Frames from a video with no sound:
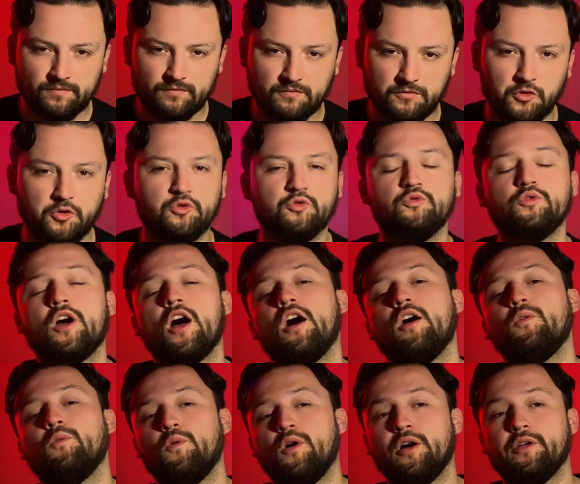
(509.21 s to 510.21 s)
You do
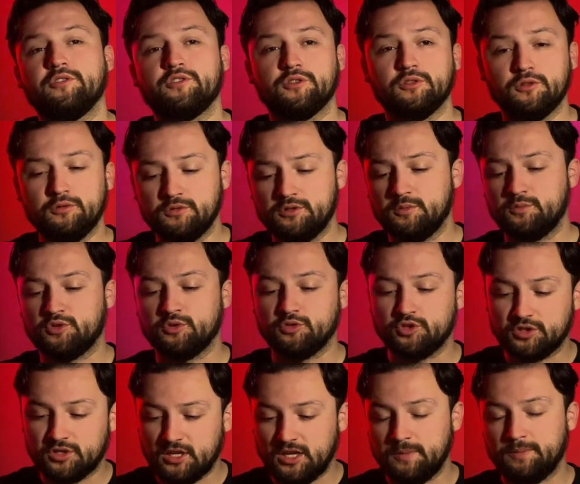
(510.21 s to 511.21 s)
not want to lose them, so
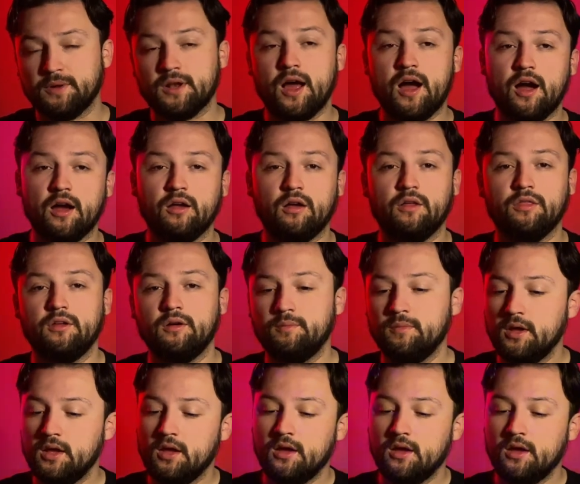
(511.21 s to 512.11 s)
just keep an eye on them.